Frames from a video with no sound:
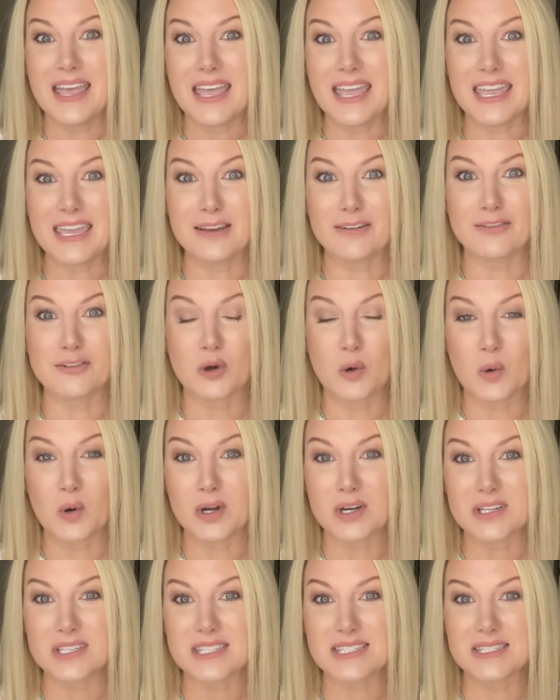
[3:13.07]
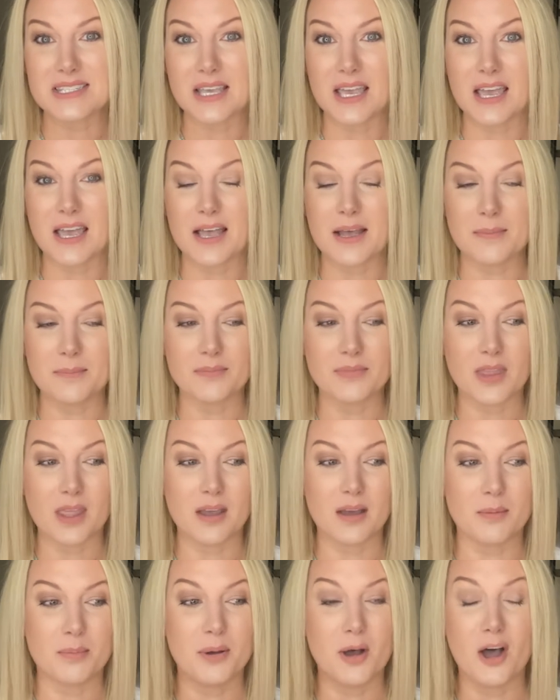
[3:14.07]
And of course,
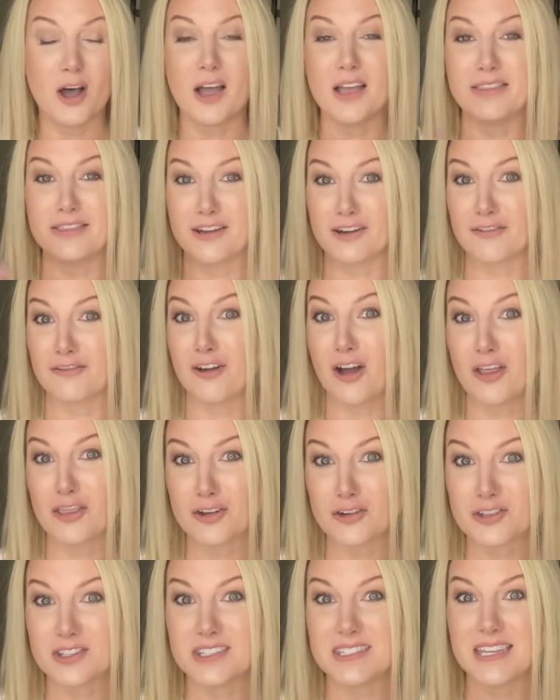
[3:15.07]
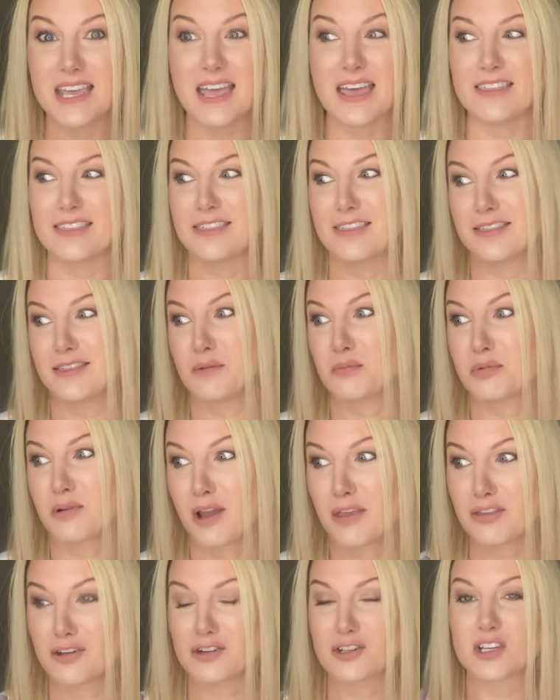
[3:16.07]
upon their father's death, the
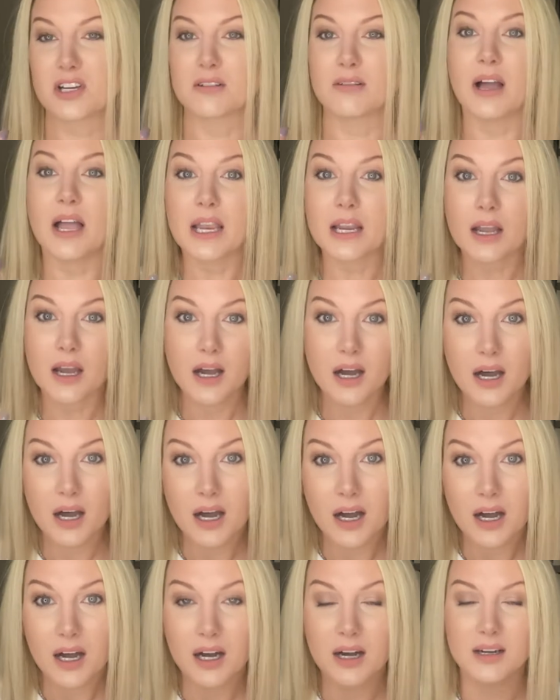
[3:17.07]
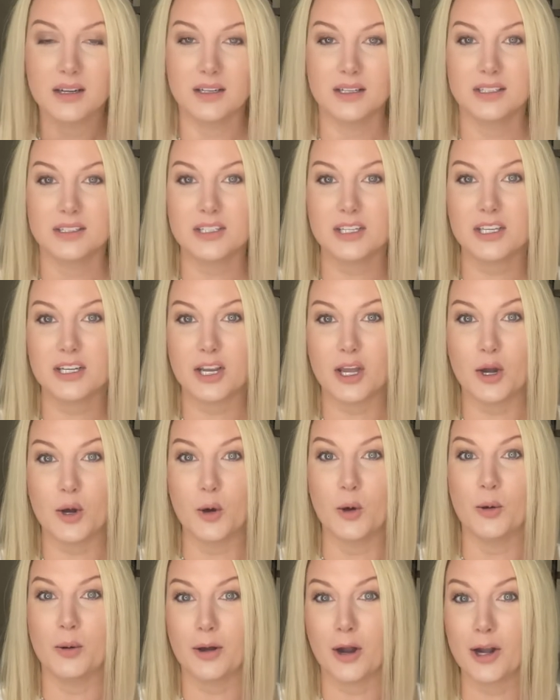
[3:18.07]
brothers are like, oh,
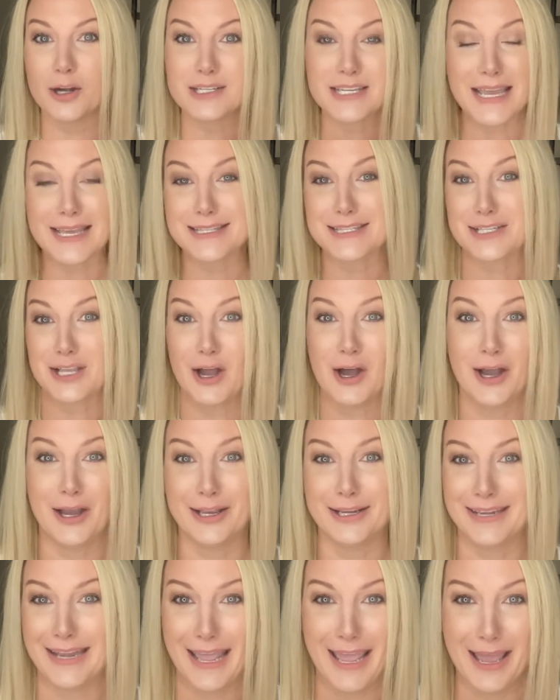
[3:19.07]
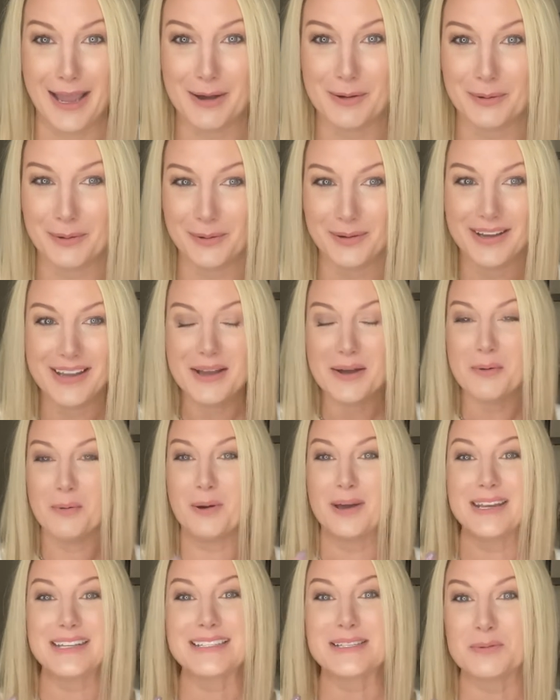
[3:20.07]
our dad's gone now.
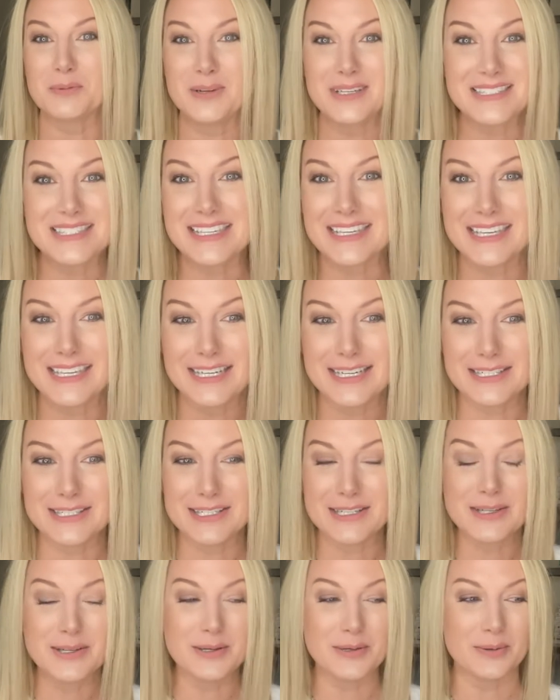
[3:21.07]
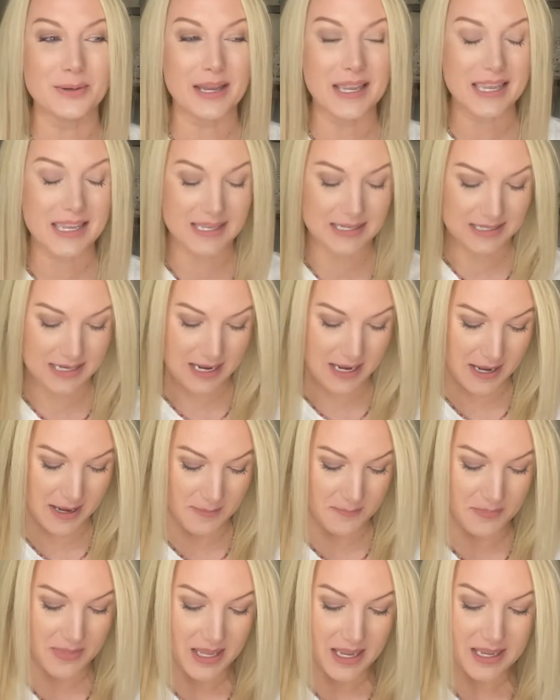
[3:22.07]
What's he gonna do?
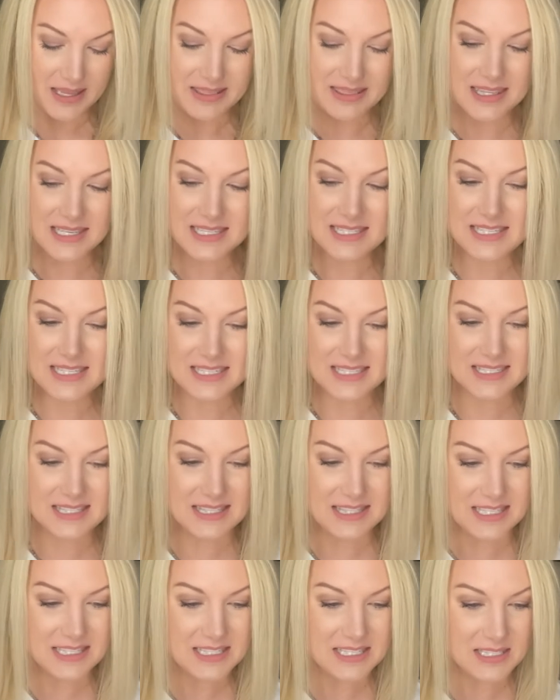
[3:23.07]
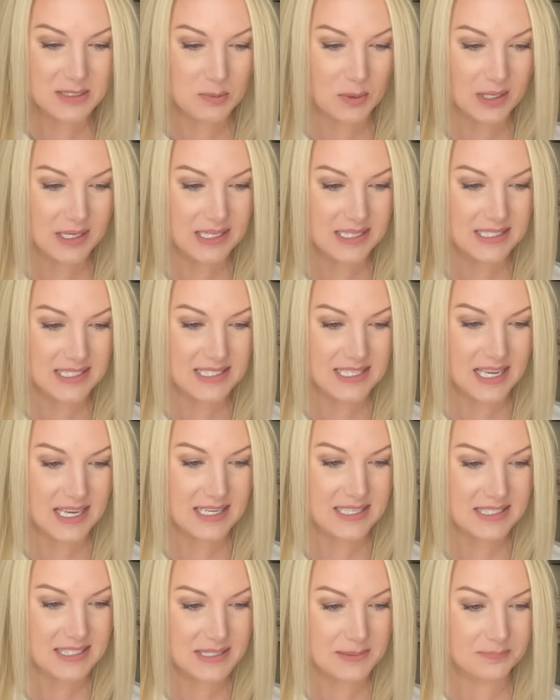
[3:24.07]
And this is what he
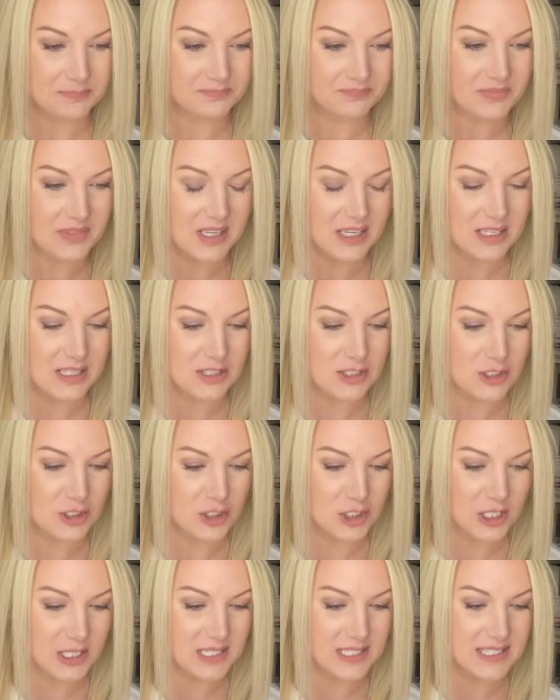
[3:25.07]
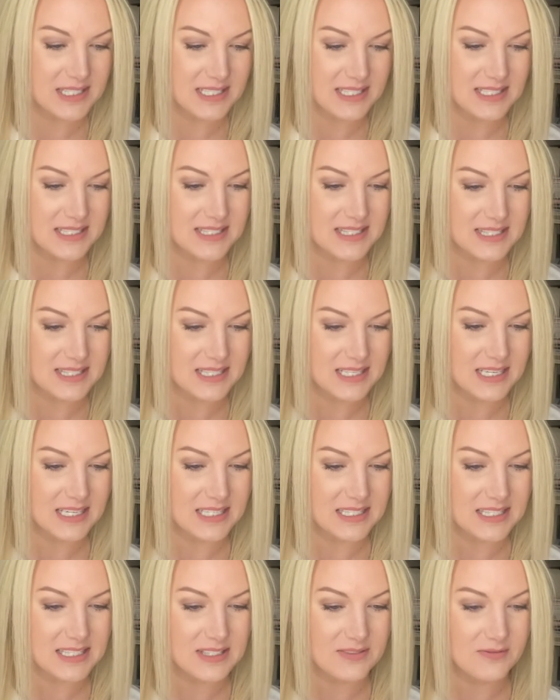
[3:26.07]
says in Genesis.
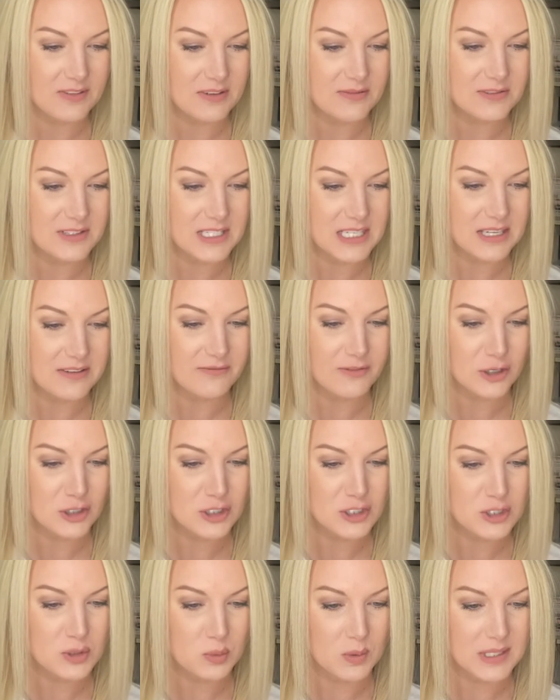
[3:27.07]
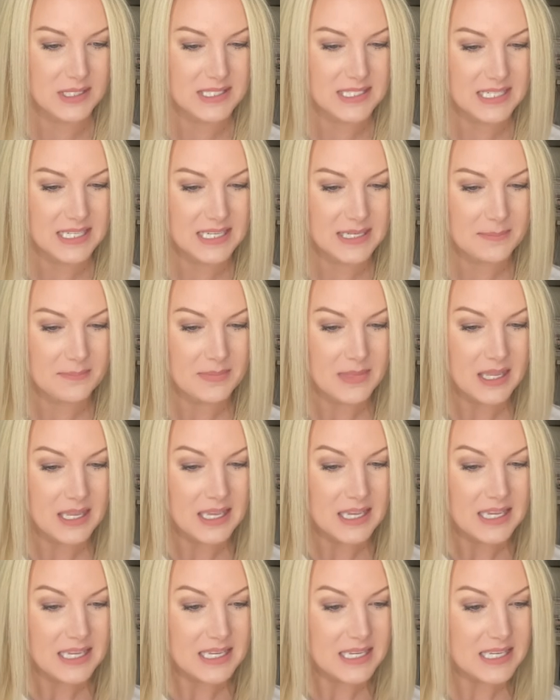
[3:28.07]
It's 50, verse 20.
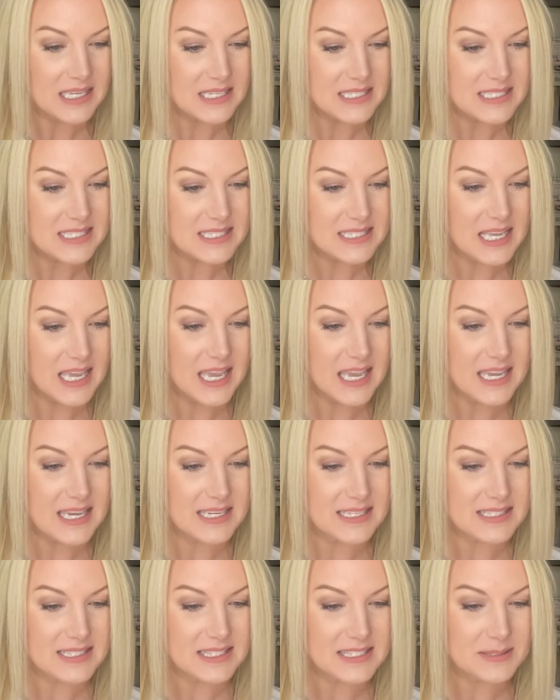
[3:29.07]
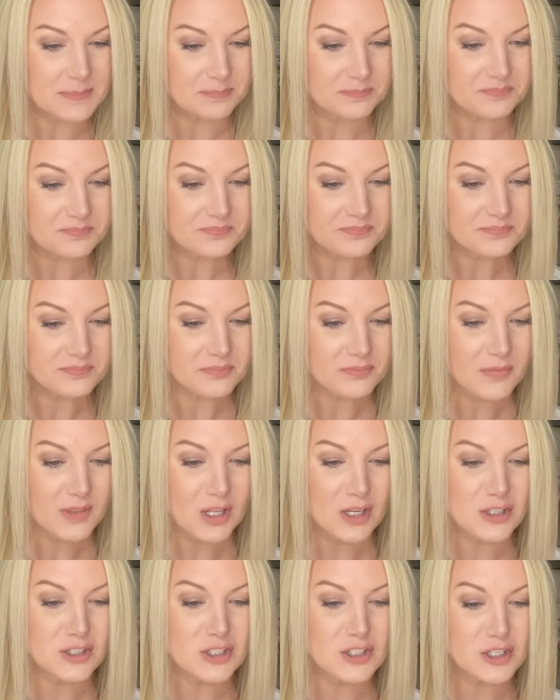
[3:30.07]
He says,
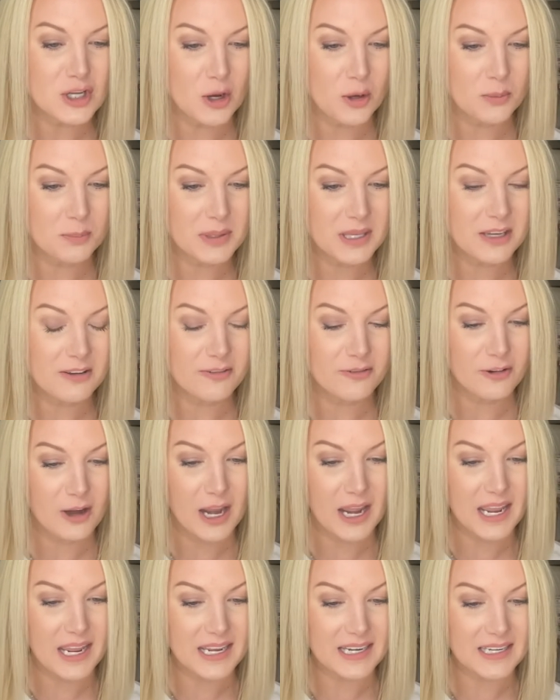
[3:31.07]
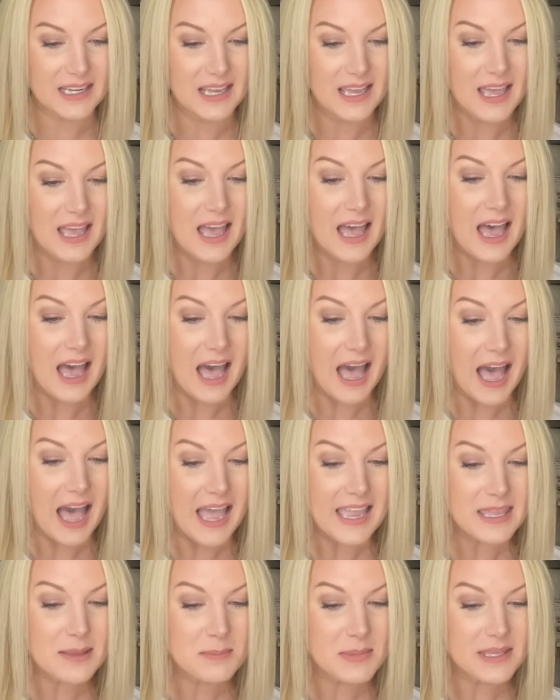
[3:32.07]
don't be afraid. Am
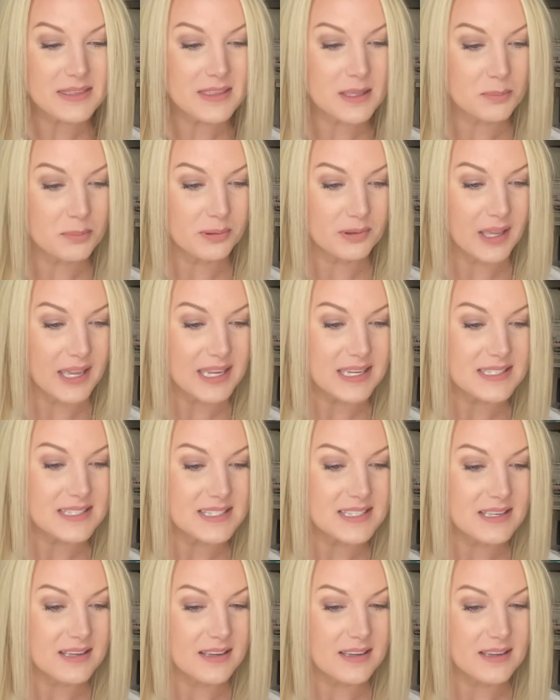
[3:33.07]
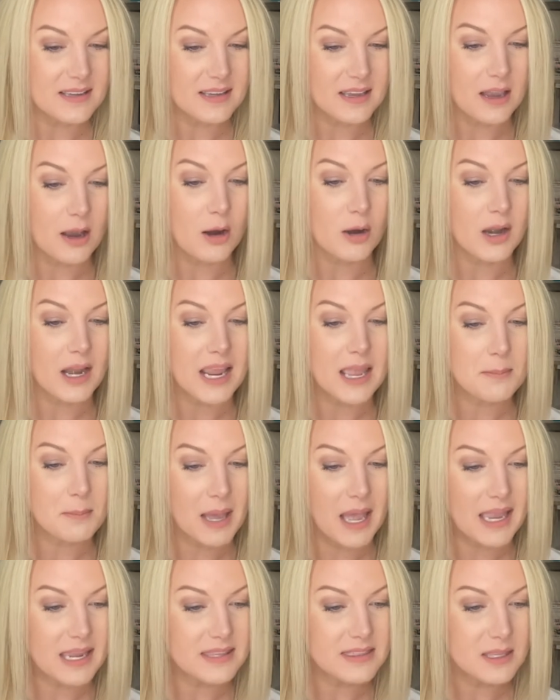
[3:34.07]
I in the place
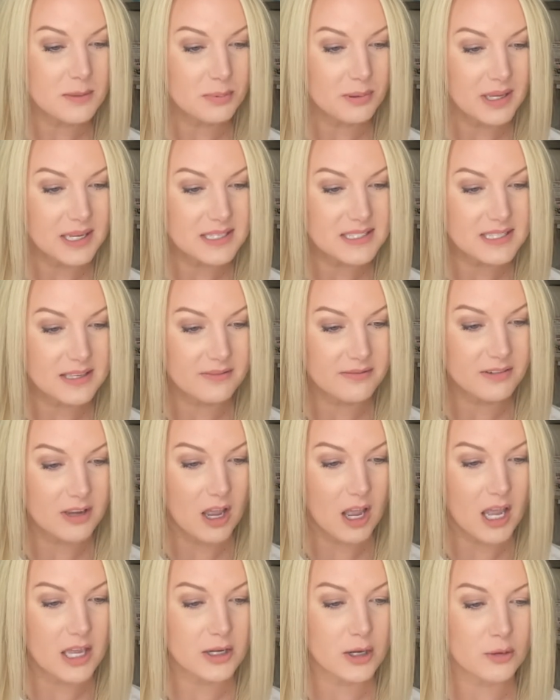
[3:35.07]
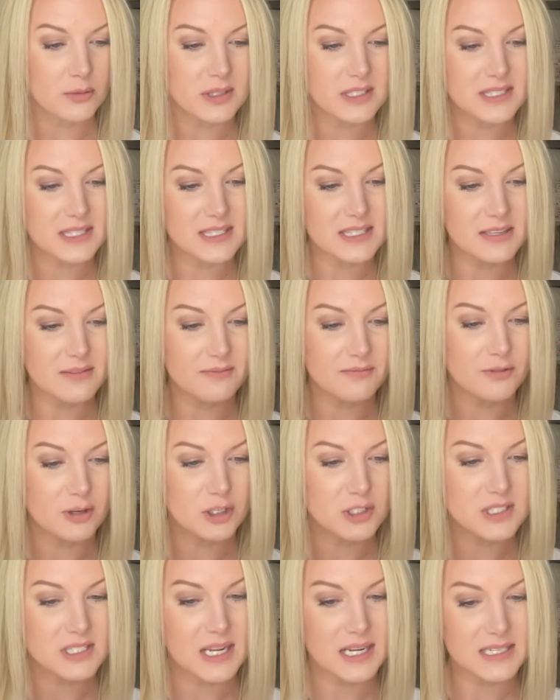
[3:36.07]
of God? Oh, this isn't
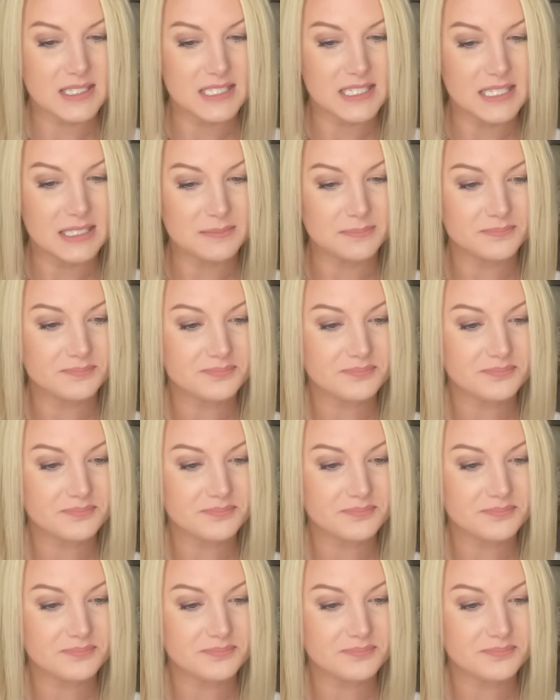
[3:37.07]
verse 19.